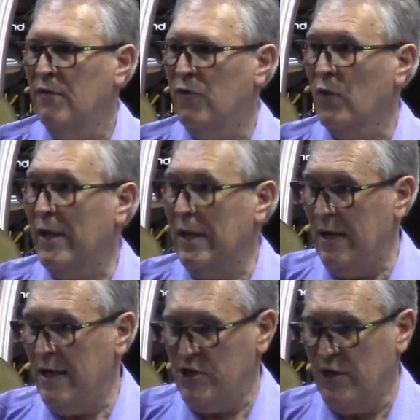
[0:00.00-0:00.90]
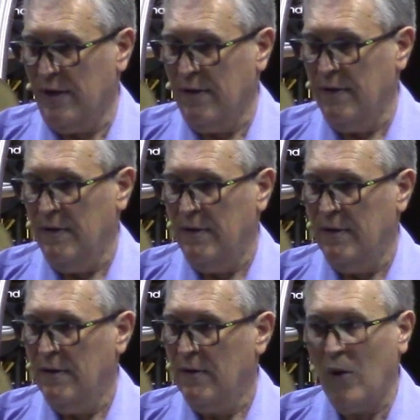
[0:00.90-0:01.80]
for the election.
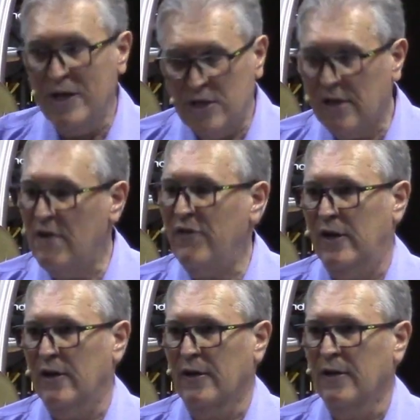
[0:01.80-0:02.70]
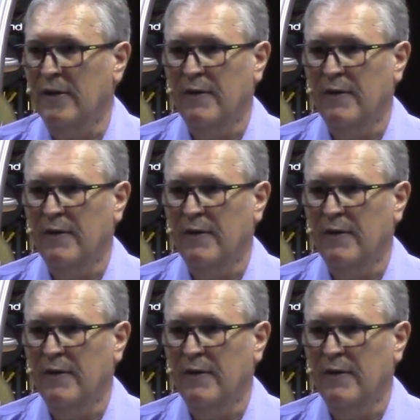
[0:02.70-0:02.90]
Quite significant.